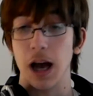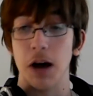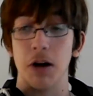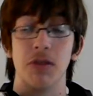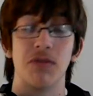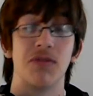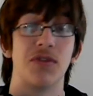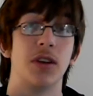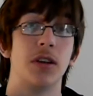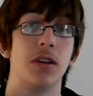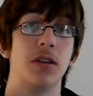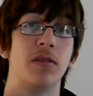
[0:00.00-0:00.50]

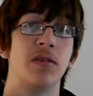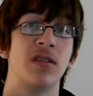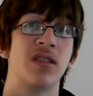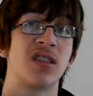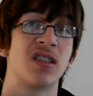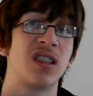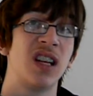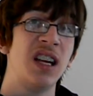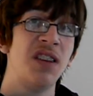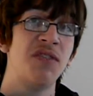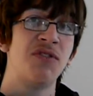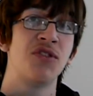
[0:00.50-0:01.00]
However,
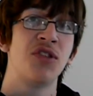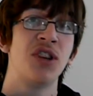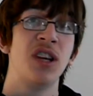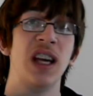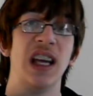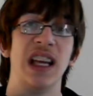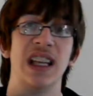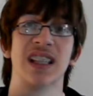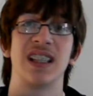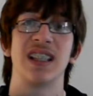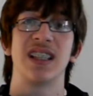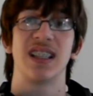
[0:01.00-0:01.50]

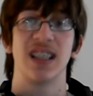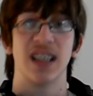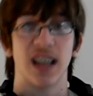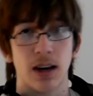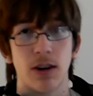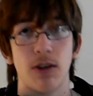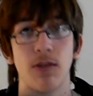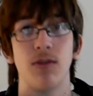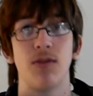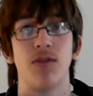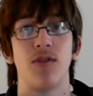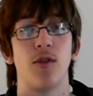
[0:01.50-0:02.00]
slavery
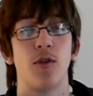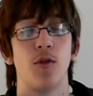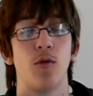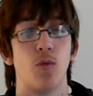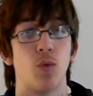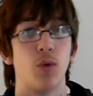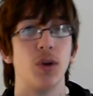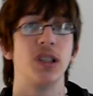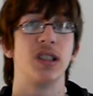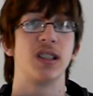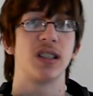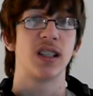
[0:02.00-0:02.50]
itself
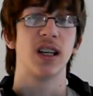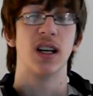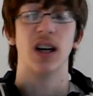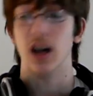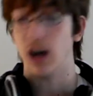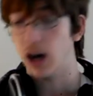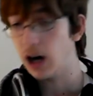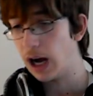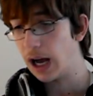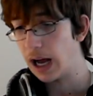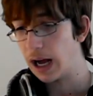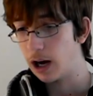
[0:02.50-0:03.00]
was still
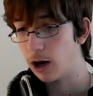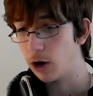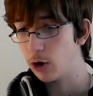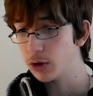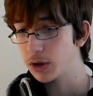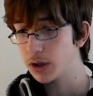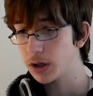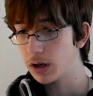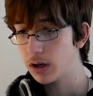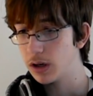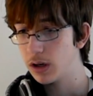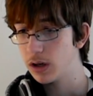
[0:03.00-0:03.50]

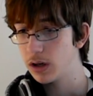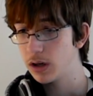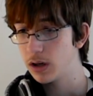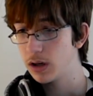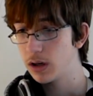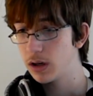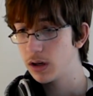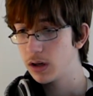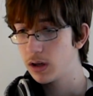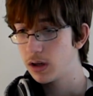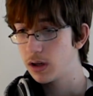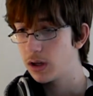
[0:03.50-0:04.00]
allowed,
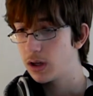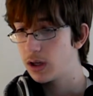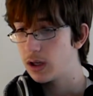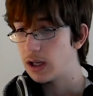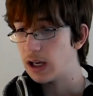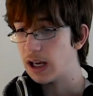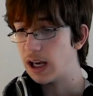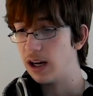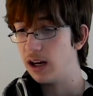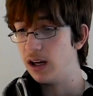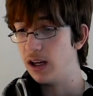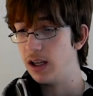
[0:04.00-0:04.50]

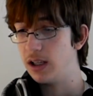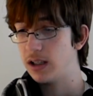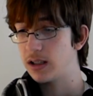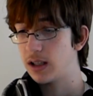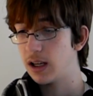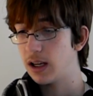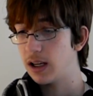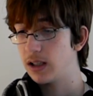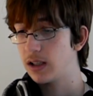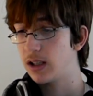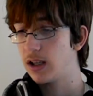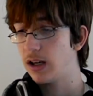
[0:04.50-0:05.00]
at least
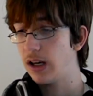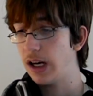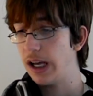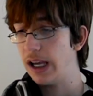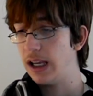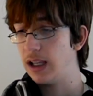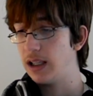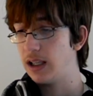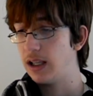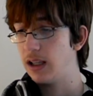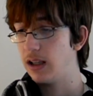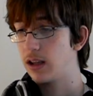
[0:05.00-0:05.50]
until
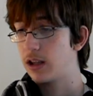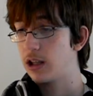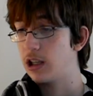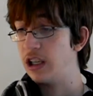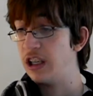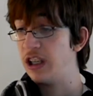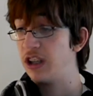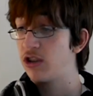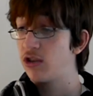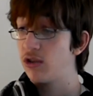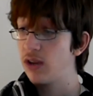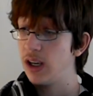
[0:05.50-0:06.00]

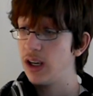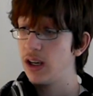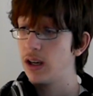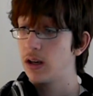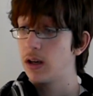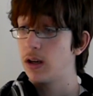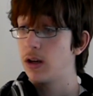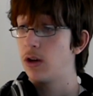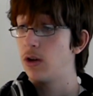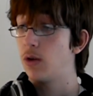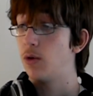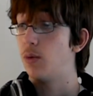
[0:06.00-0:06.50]
1833,
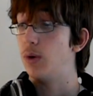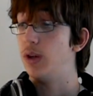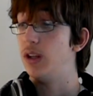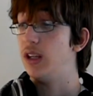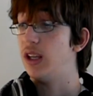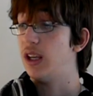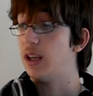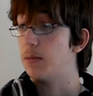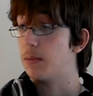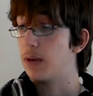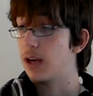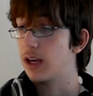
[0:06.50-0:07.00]
when the